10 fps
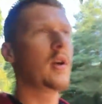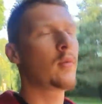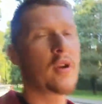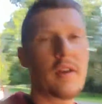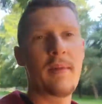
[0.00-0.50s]

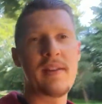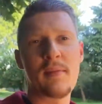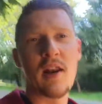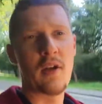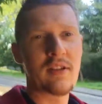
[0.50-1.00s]
We're gonna make
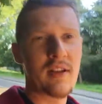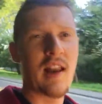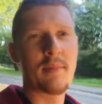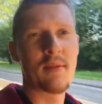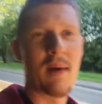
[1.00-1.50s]
them
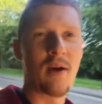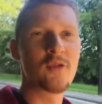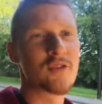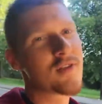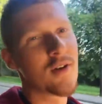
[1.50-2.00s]
climb the
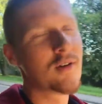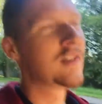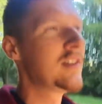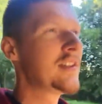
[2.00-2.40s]
mountain, so